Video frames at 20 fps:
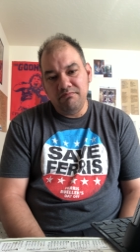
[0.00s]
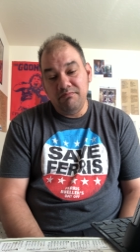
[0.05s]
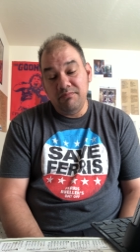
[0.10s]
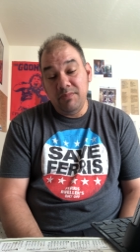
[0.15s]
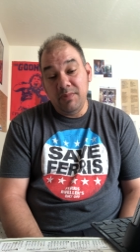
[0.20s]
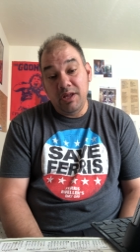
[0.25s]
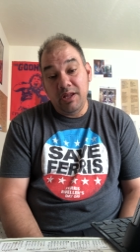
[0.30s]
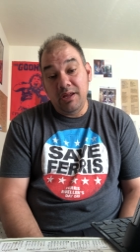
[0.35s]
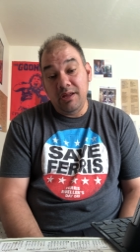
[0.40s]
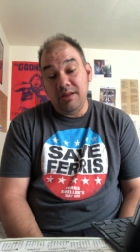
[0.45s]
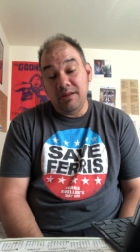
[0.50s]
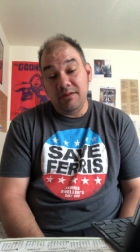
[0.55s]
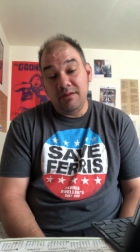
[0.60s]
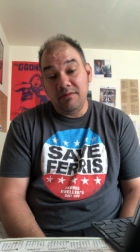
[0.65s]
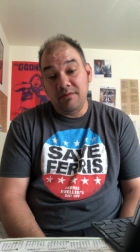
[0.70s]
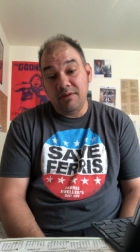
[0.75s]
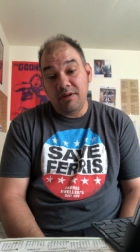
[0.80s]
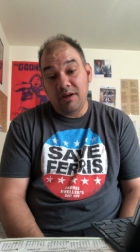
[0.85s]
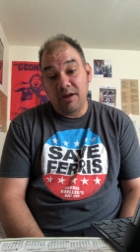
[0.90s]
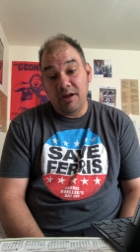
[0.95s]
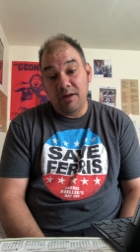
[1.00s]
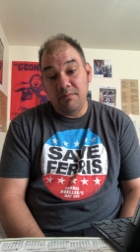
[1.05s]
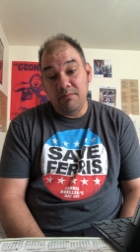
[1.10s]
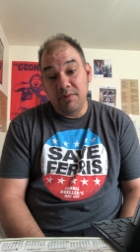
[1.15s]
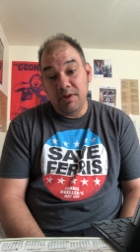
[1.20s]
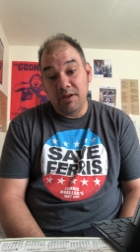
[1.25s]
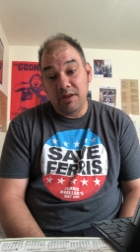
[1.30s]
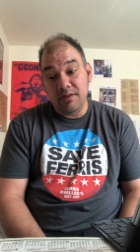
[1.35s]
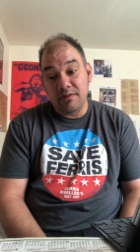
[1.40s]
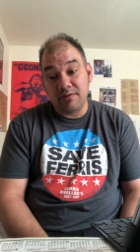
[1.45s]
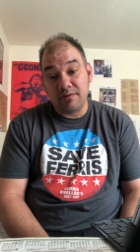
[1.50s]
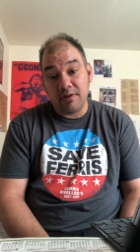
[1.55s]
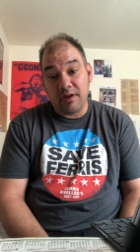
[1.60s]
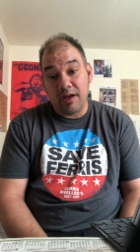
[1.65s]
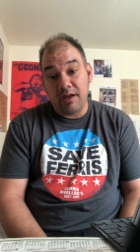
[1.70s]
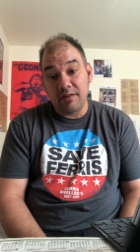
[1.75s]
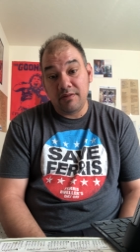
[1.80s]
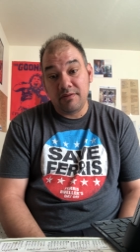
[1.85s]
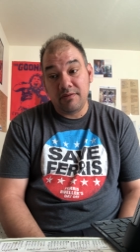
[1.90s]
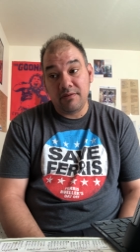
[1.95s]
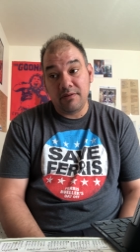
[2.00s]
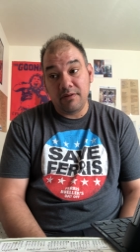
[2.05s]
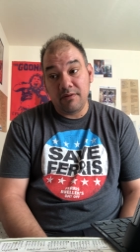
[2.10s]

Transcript: many, uh, many sites.